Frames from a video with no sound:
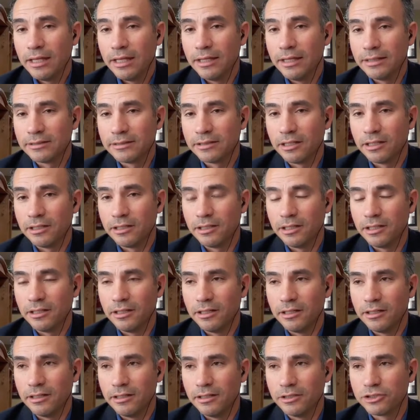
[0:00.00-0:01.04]
is going
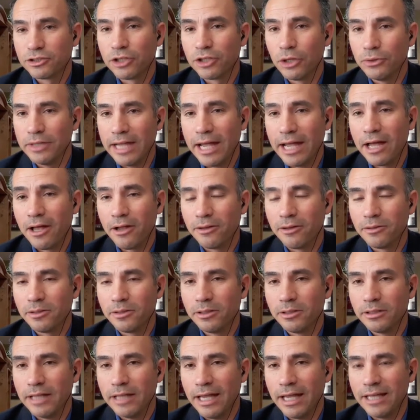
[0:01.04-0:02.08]
to slow down